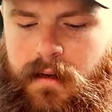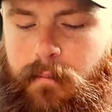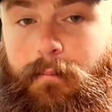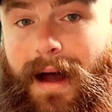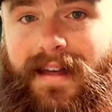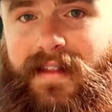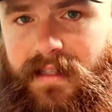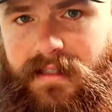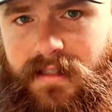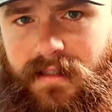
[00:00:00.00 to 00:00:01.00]
by
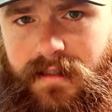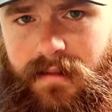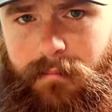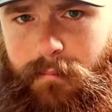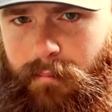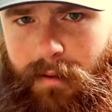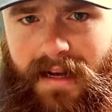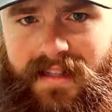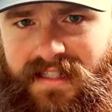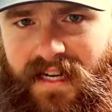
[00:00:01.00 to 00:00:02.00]
this
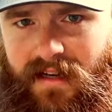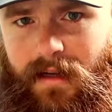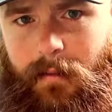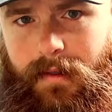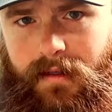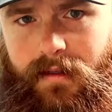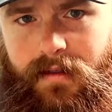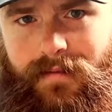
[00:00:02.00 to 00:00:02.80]
economic